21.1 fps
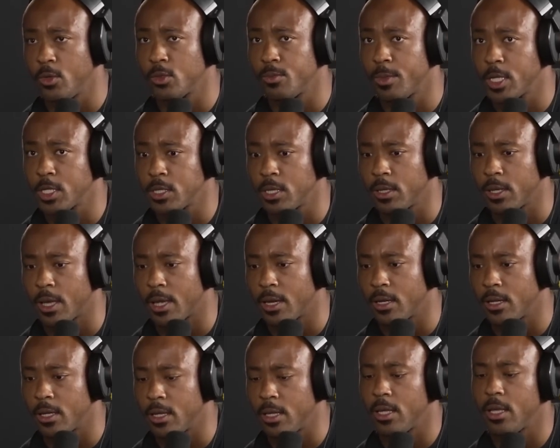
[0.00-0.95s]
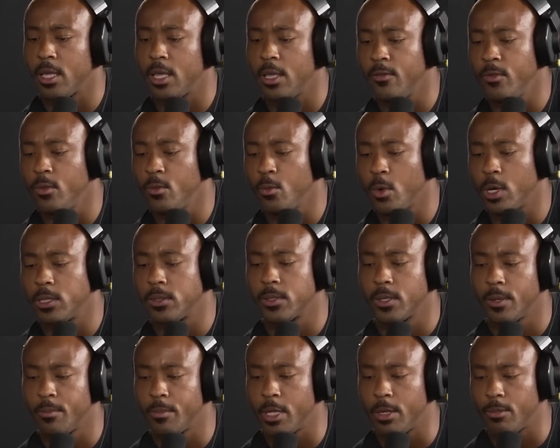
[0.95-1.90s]
was mentioning that even when
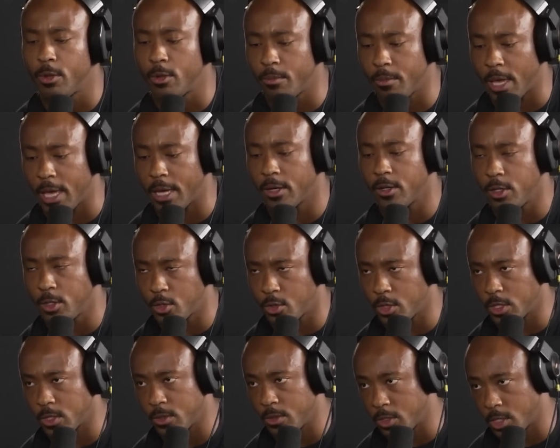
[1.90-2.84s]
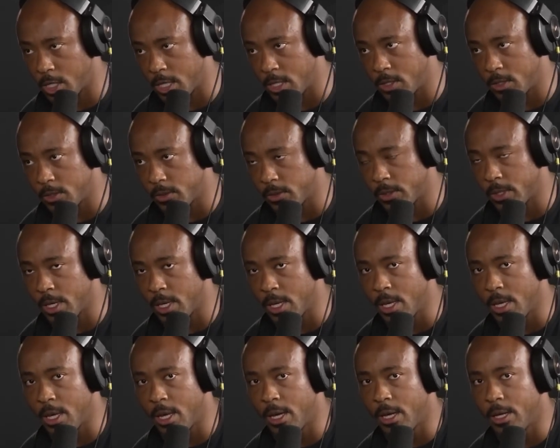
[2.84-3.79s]
some people make nutritional changes,
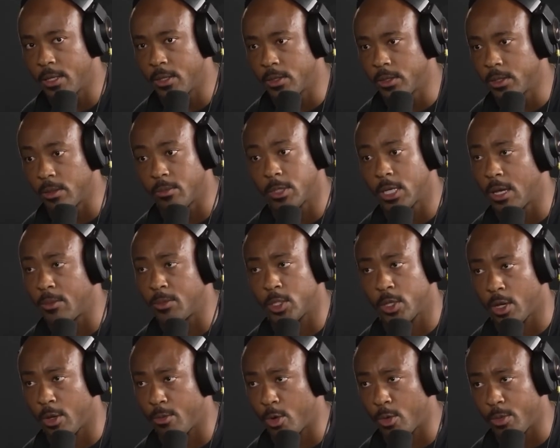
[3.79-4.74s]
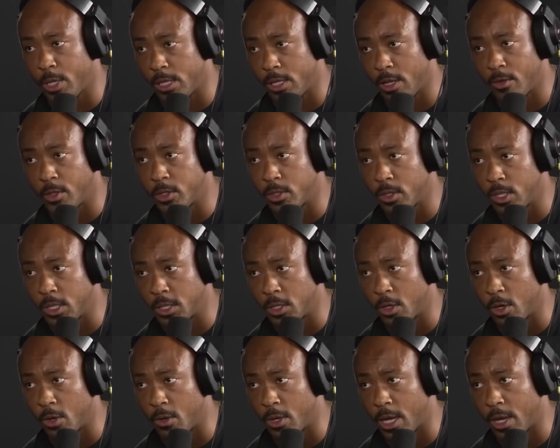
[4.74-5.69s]
sometimes their ApoB level still
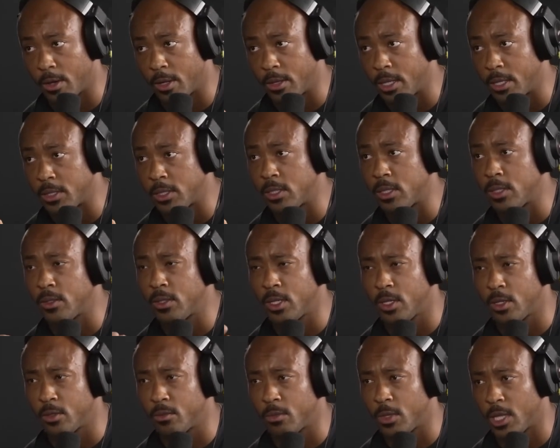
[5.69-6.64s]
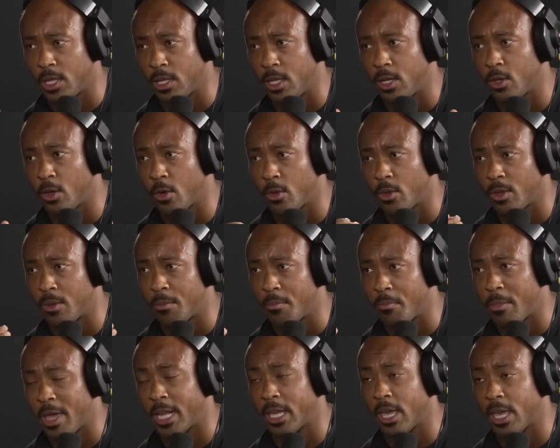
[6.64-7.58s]
doesn't go down, and they still need to they need to go the
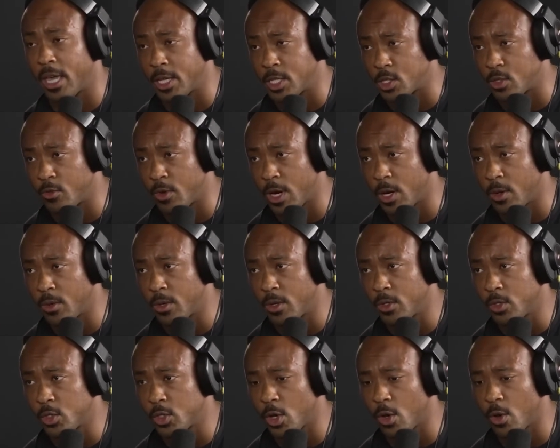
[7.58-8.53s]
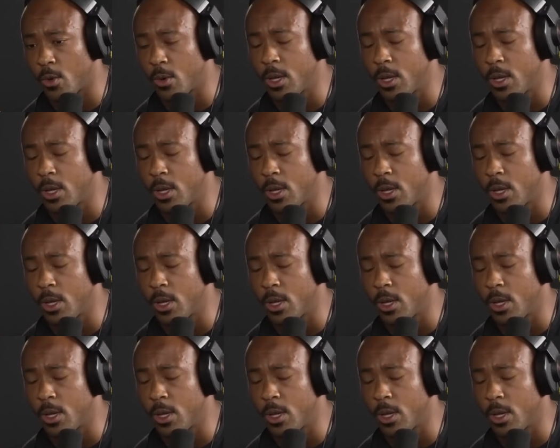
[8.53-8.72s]
medication route. Mm -hmm. So,